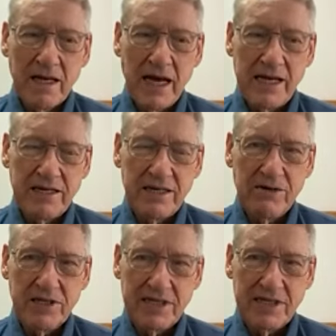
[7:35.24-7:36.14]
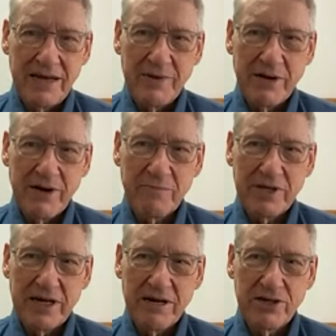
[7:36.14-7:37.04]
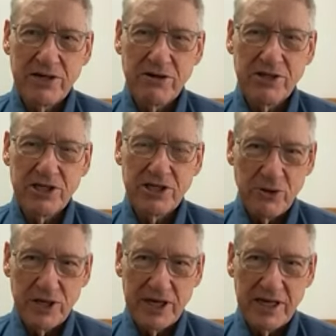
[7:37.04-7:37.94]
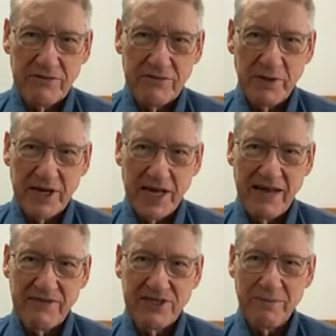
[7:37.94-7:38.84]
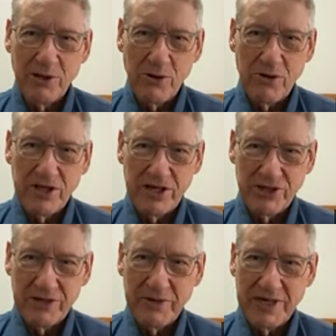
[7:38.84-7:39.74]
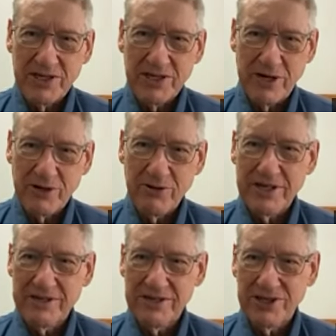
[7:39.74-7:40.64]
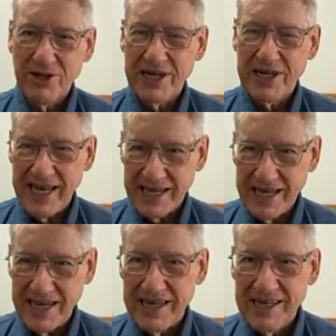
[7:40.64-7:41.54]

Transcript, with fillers: I didn't know at the time my record player turned slowly. It was about a half step lower than it should have been. So I learned the song in that key.